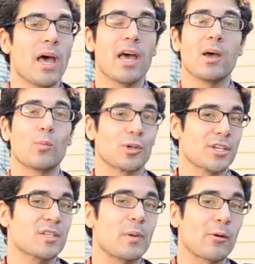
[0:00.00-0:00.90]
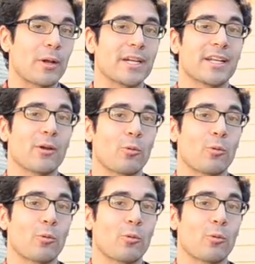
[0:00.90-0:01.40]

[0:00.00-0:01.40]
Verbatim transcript: and we're just about ready to get